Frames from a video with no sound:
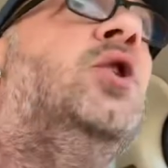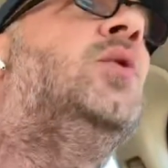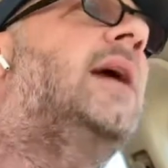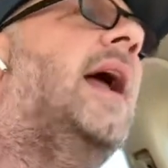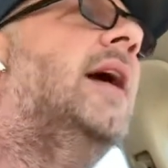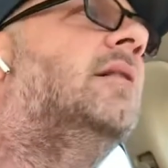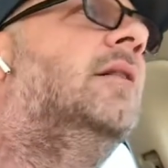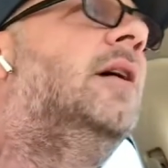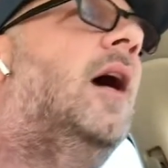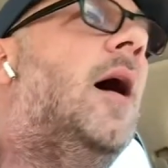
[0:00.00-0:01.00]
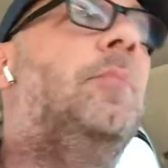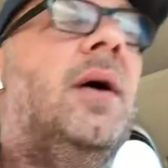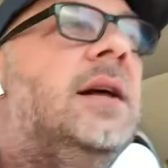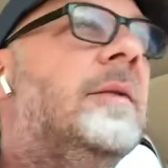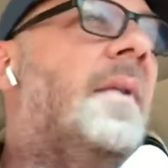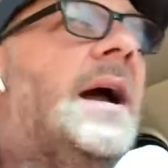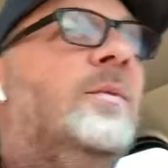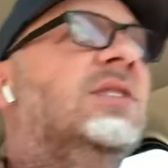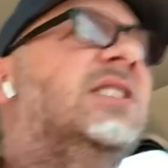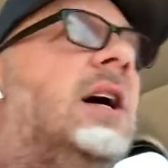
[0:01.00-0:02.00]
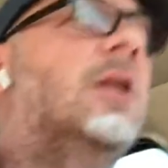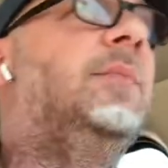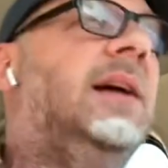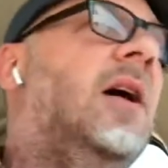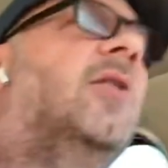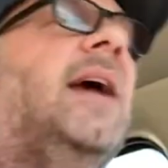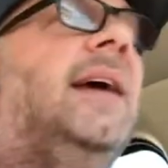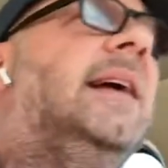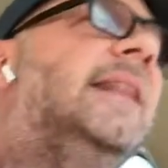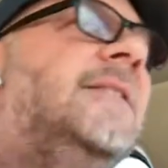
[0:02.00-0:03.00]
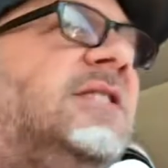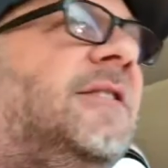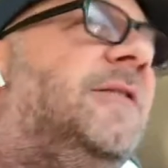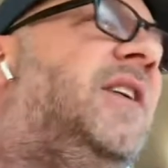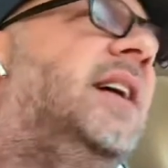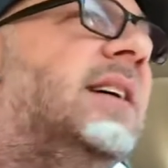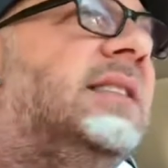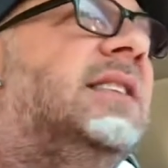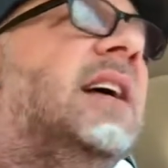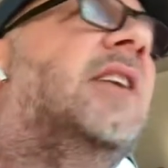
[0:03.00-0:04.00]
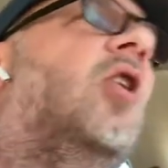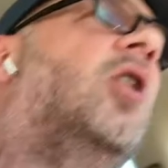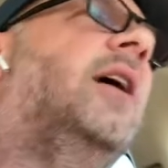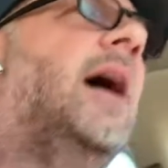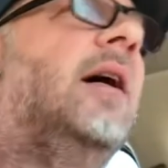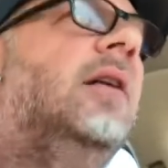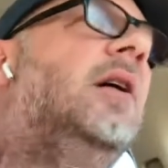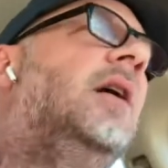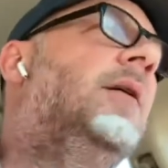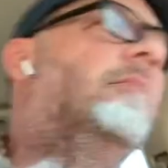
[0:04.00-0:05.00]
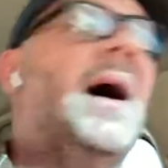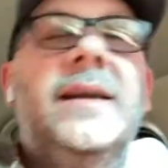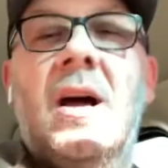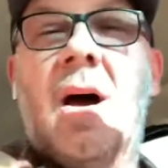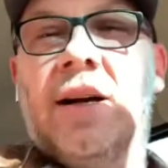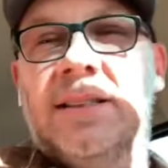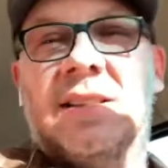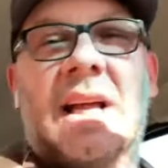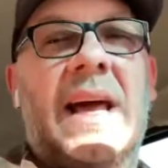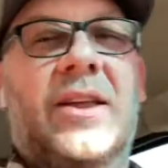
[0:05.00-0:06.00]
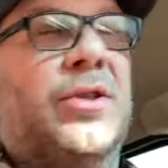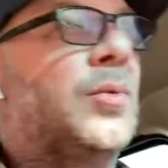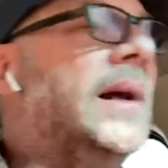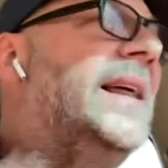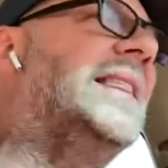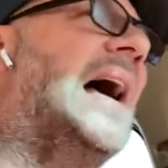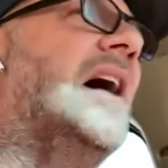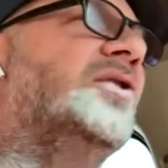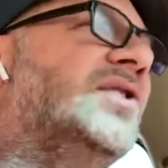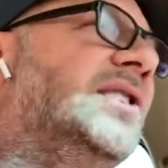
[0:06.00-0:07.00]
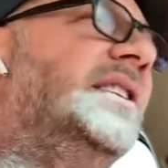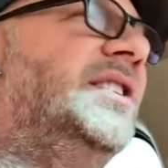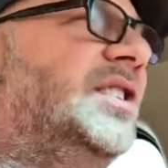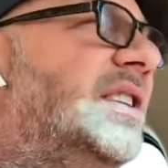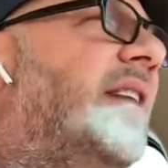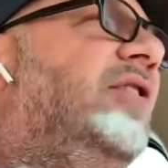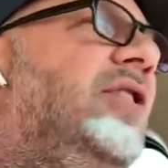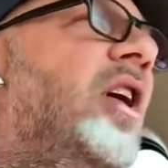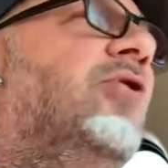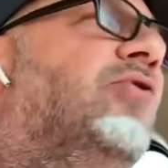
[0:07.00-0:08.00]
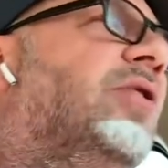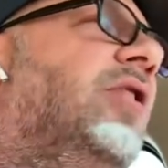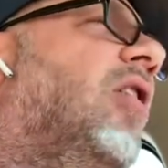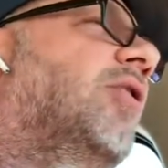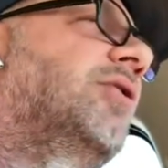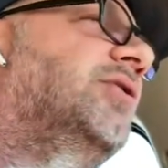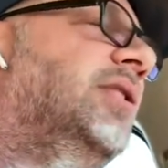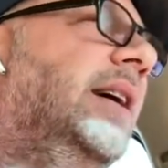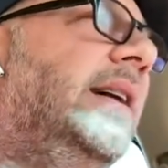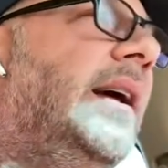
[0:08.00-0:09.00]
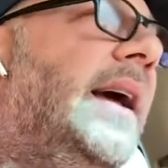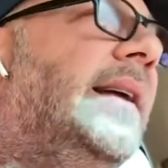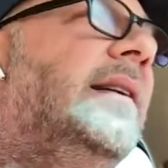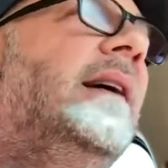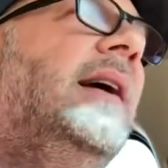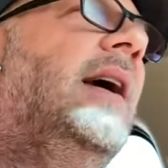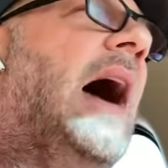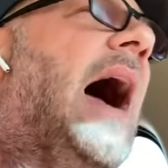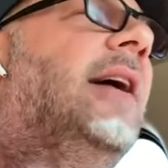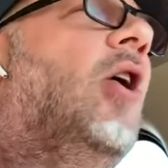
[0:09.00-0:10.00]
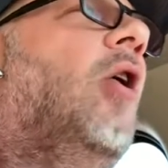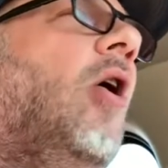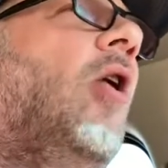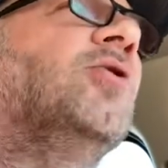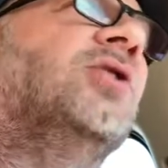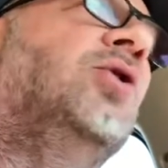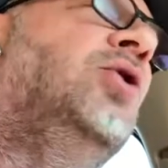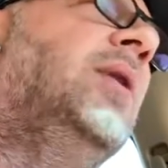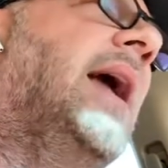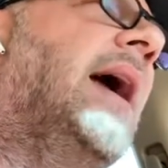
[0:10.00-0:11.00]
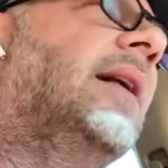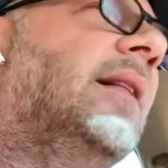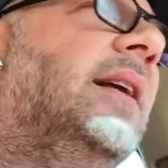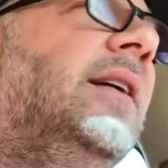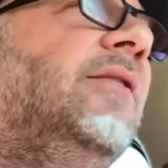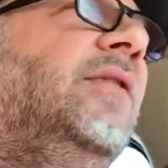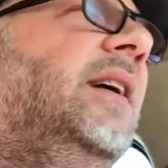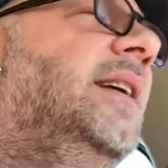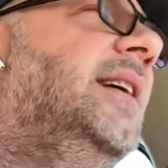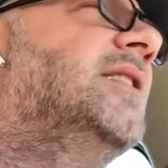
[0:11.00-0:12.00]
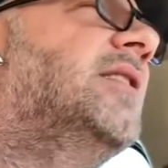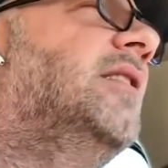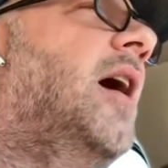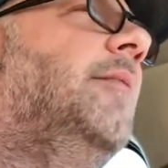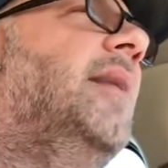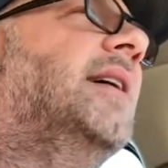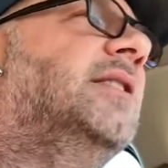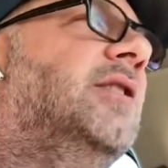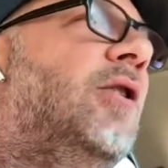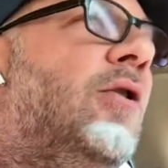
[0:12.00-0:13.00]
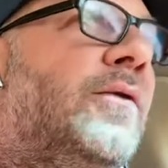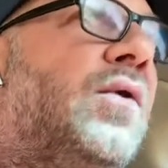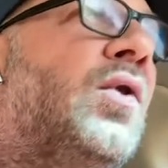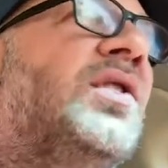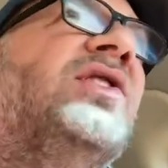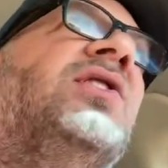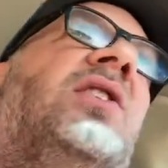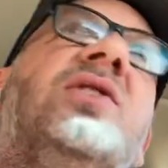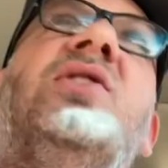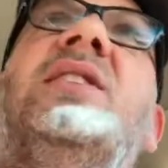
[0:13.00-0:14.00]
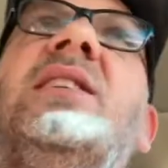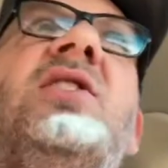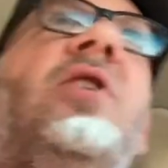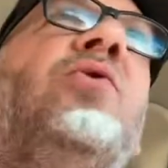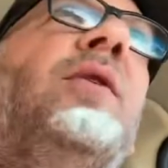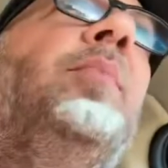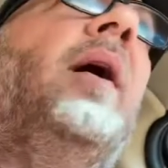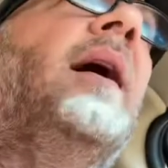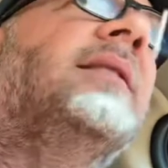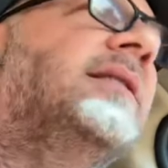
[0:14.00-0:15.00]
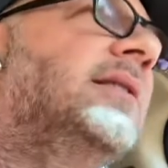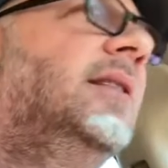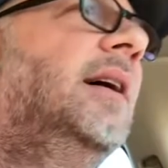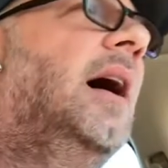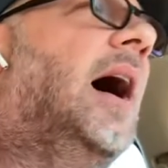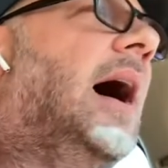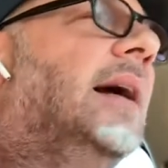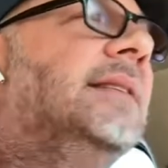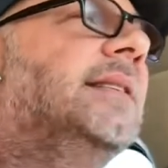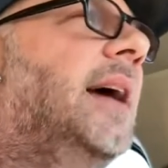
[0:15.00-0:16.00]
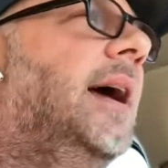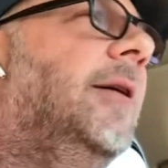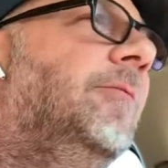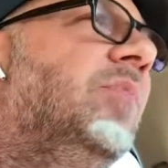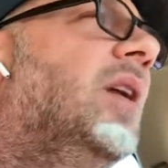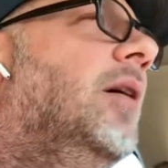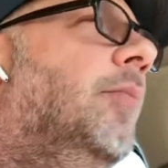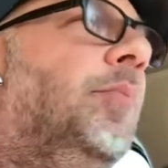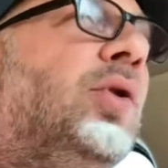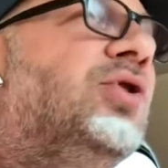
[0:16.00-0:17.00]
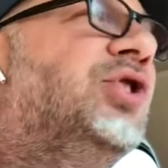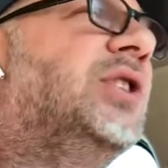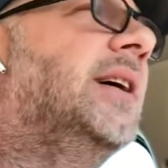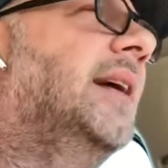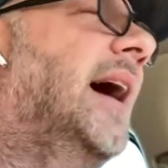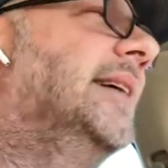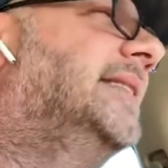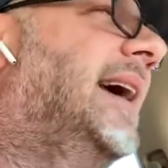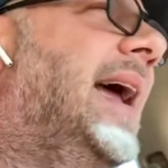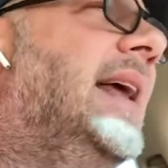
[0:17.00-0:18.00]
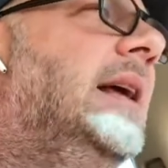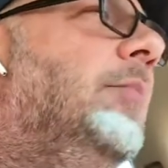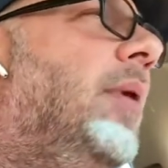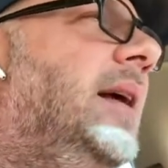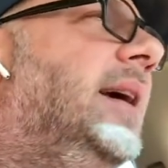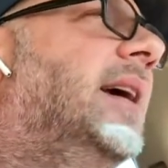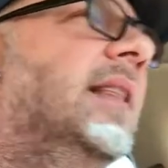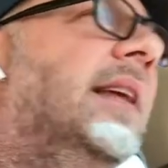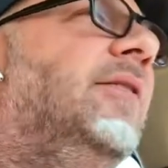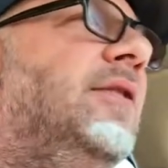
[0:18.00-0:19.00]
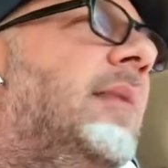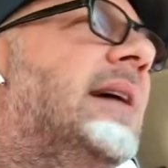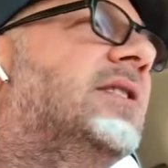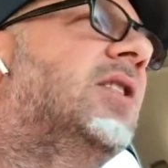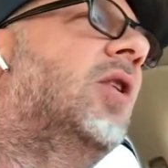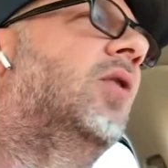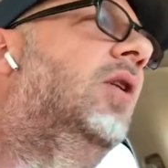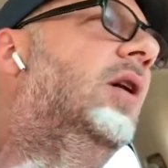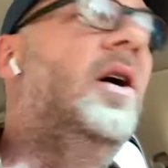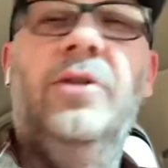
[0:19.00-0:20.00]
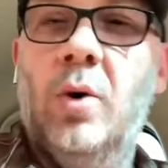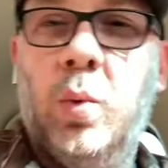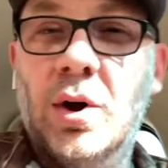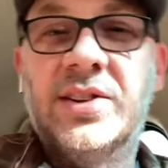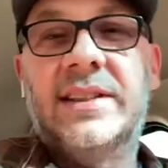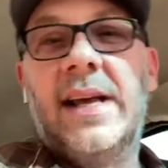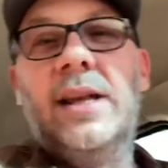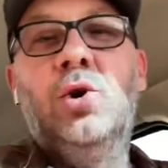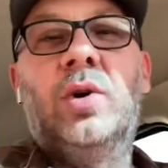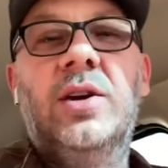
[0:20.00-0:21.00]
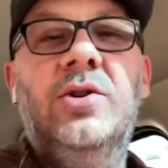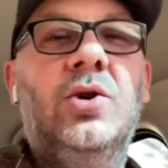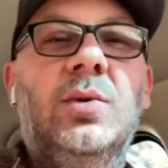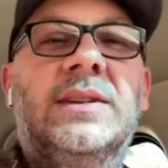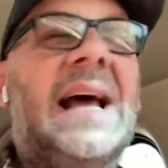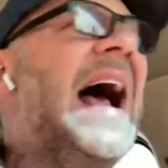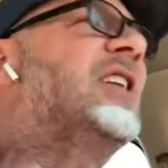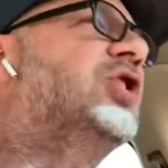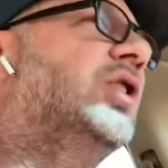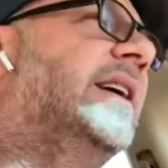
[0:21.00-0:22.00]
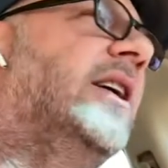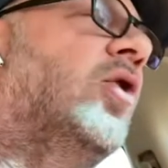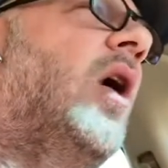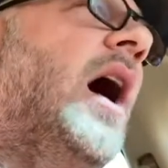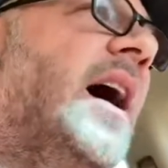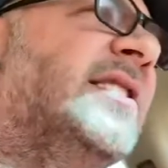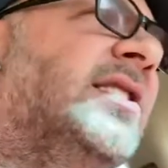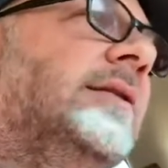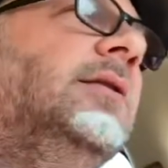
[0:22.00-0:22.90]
you can? A buddy of mine was telling me, okay, he lives in Phoenix. He's like, oh yeah, my nut is like $3,700. And I go, oh, so you can't live in Ensenada, Mexico for $600. I say, bullshit. I say, anybody could live in Mexico. The worst thing you can do is actually cross,